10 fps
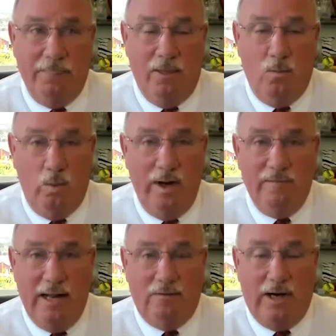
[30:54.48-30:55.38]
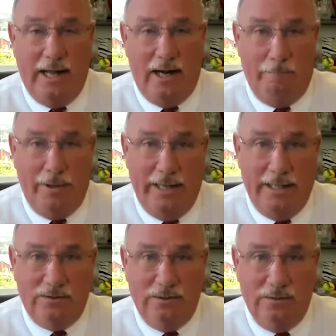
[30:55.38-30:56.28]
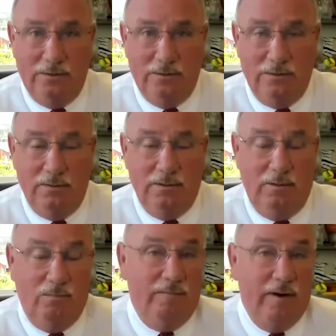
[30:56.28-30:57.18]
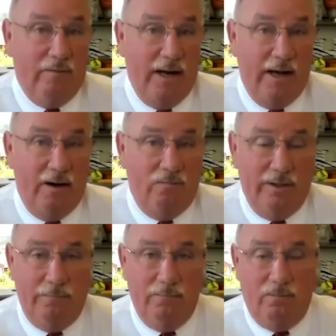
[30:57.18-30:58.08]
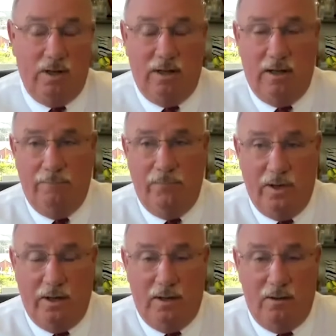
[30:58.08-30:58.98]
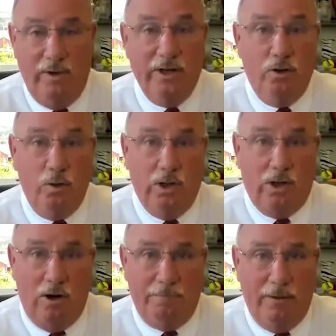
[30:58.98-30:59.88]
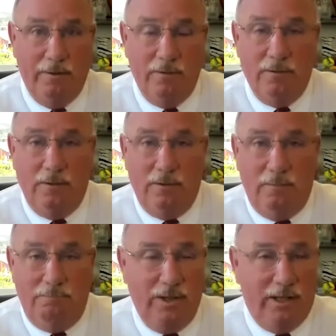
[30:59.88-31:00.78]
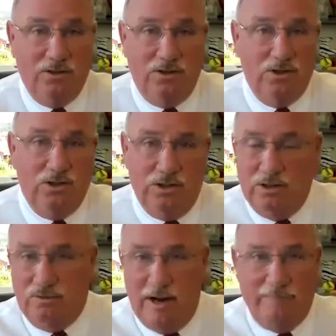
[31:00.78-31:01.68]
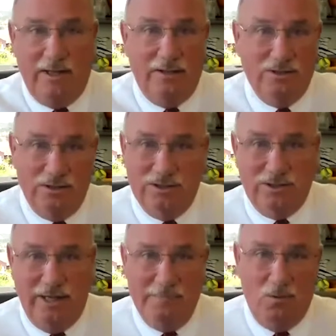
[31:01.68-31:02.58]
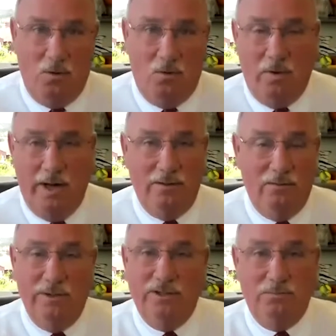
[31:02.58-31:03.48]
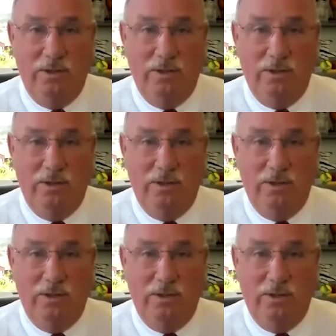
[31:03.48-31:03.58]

we've never had a paint. And we've never had to redo the carpet, because the traffic isn't the same the whole way. The reason we don't